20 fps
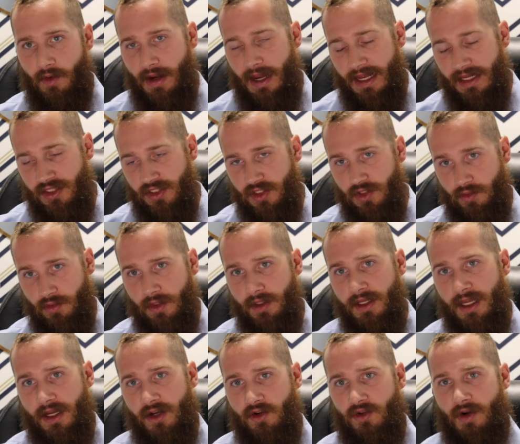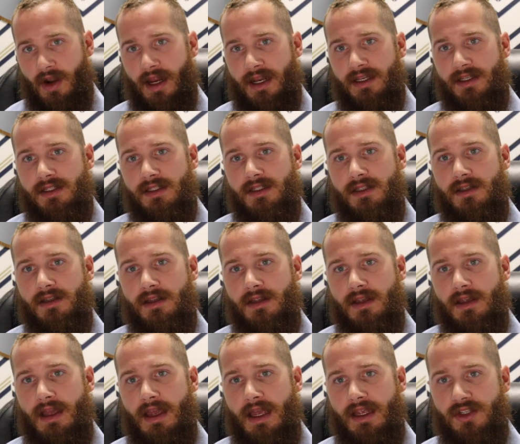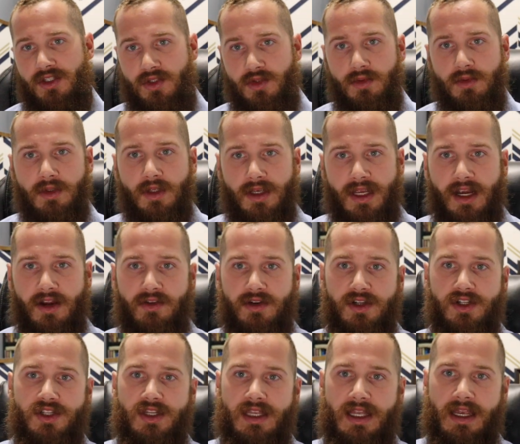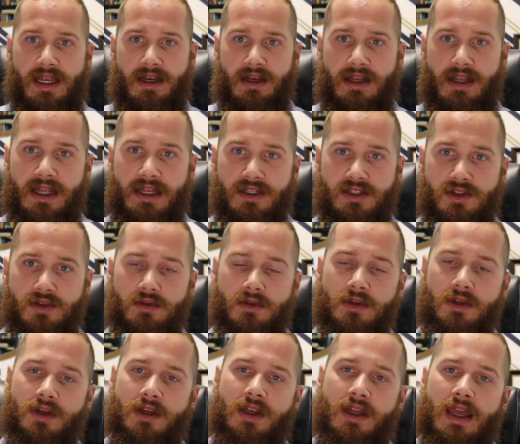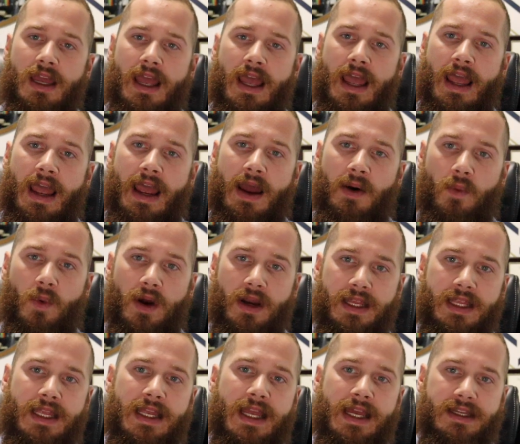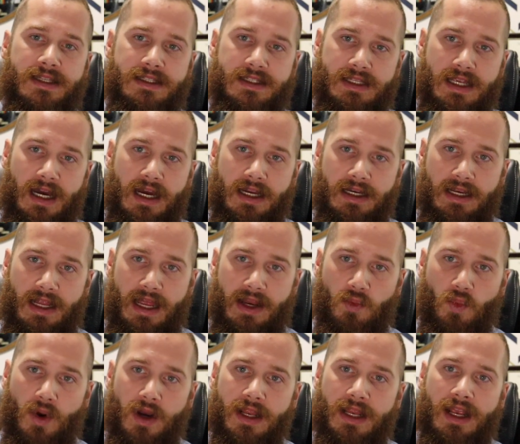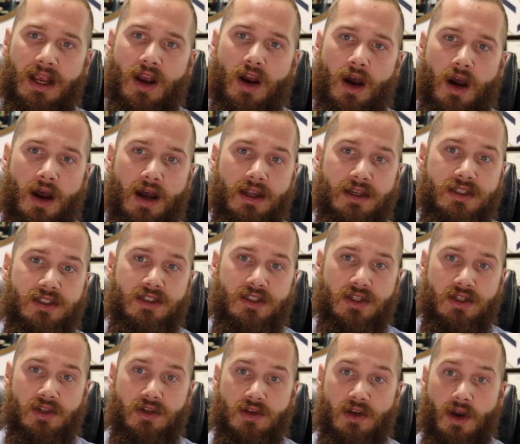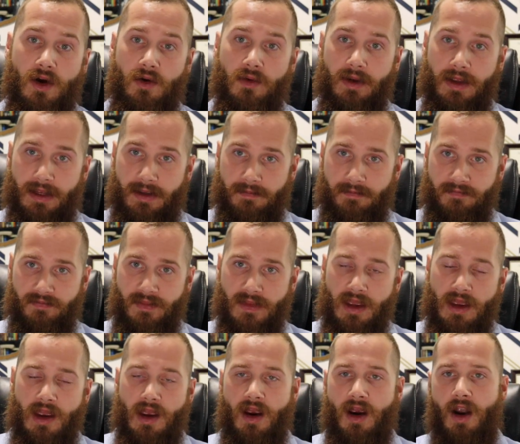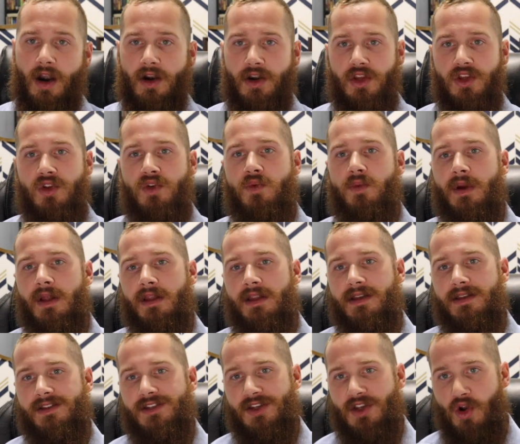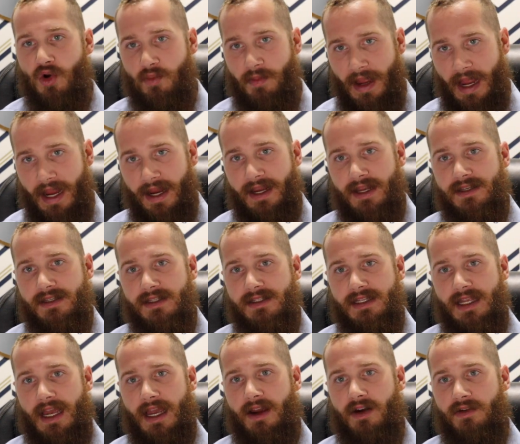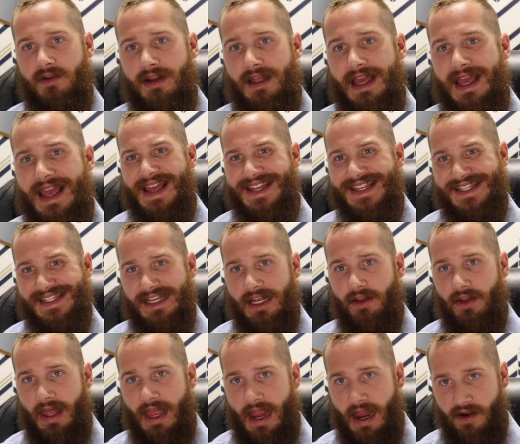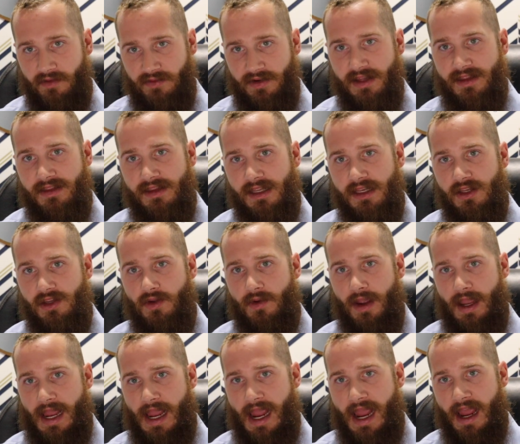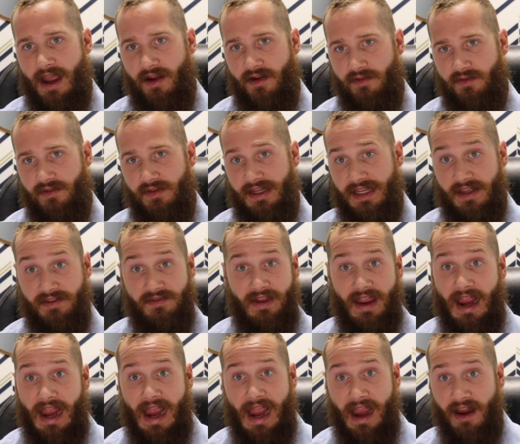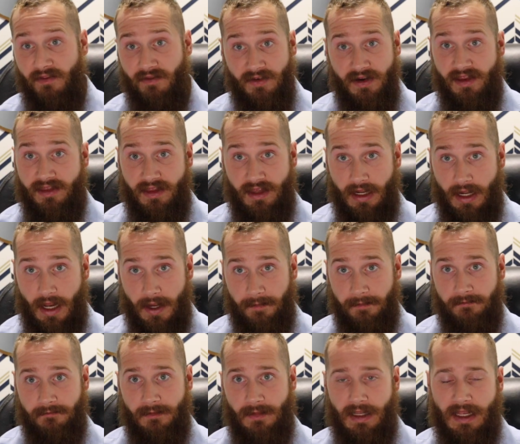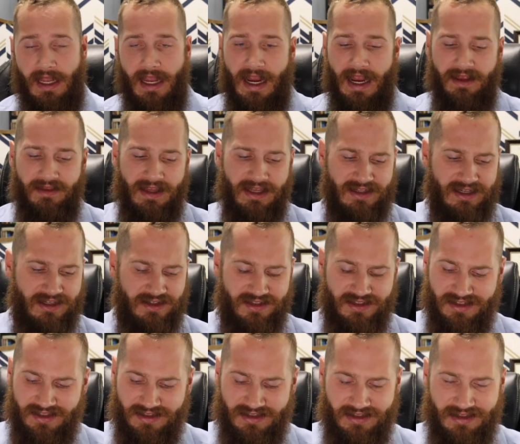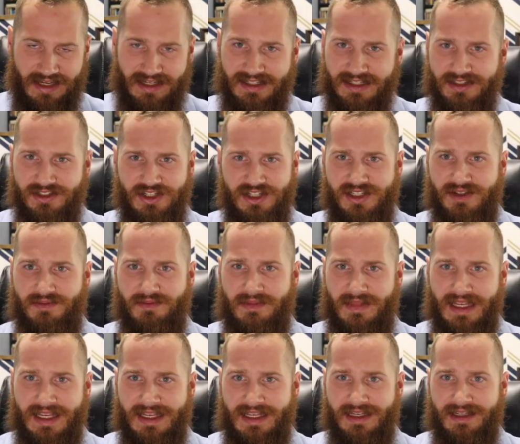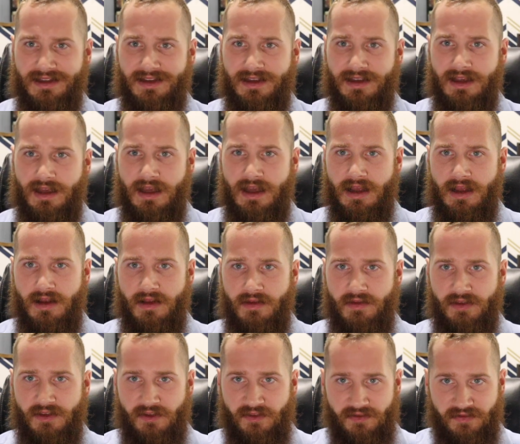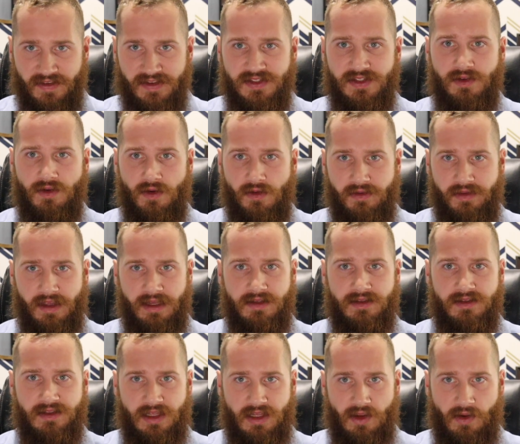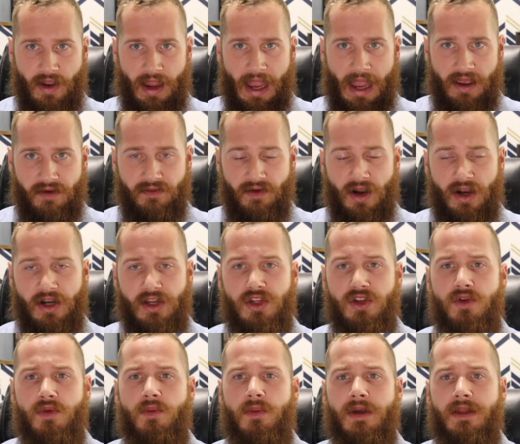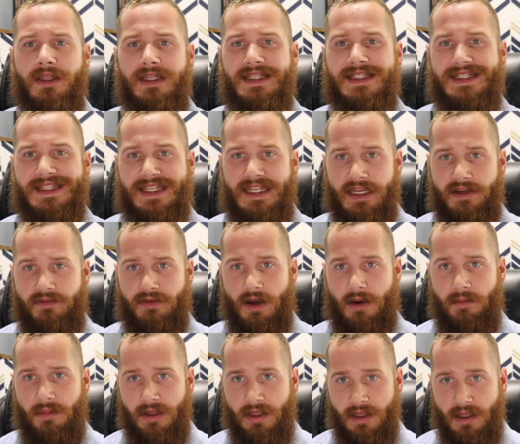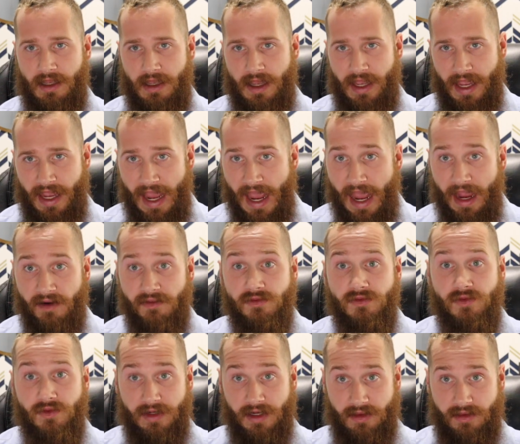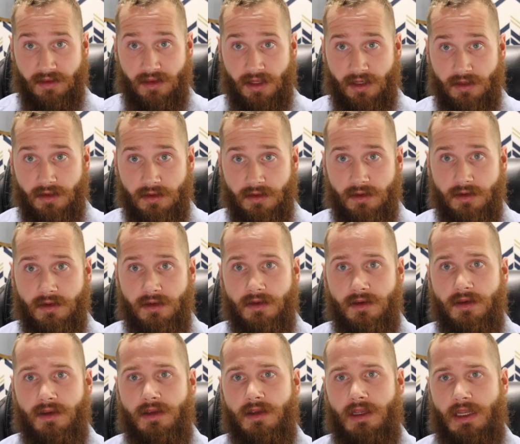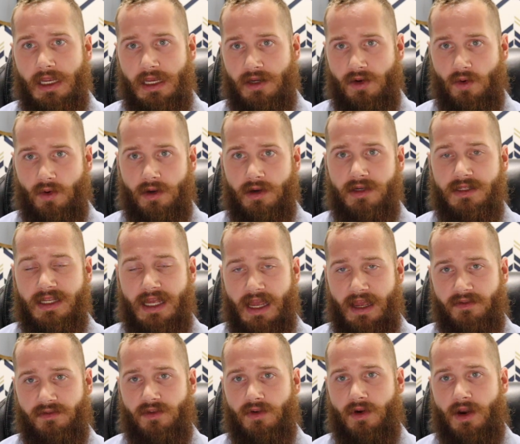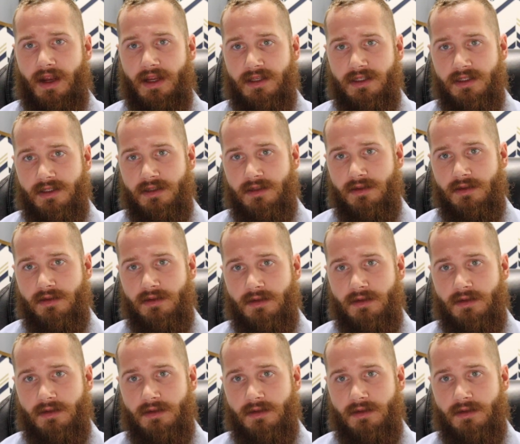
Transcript: as you look at Christ, as you look at Christianity, as you look at what he has done and what it costs to know him, are you willing to go back into town, sell everything you have, give everything up? And that does, doesn't just mean the physical things that you have. Are you willing to give up everything in order to have Christ?